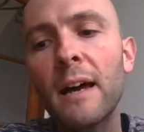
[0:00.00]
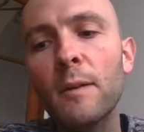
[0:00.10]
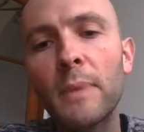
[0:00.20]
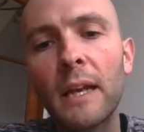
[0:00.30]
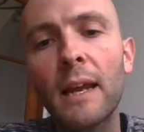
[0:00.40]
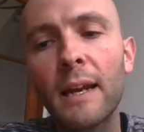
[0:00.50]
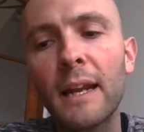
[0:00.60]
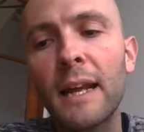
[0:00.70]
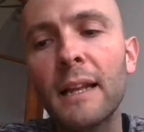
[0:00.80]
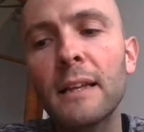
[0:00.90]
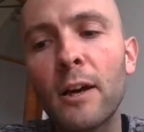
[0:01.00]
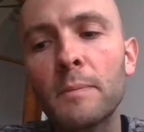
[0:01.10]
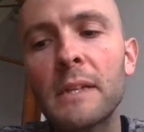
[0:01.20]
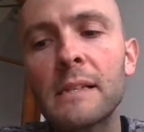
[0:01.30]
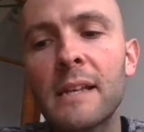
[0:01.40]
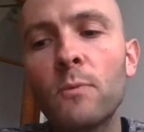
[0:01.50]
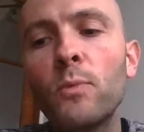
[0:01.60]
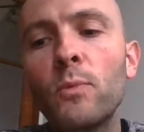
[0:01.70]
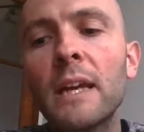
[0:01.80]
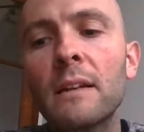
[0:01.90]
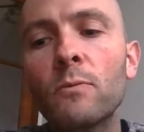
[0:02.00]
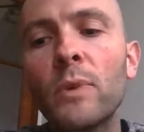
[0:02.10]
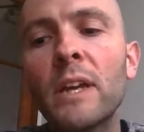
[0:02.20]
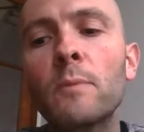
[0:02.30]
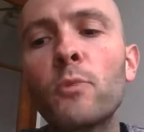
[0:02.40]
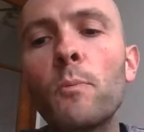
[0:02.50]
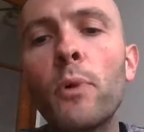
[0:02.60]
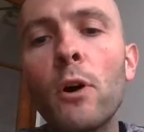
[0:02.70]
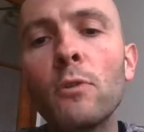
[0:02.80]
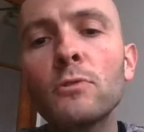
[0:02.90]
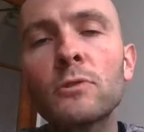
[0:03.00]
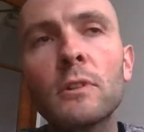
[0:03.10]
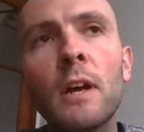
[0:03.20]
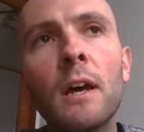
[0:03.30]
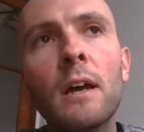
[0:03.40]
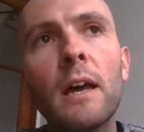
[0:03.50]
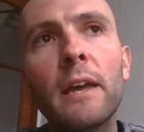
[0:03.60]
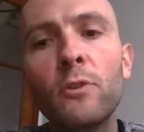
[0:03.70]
quite high up in a helicopter, saying we can propose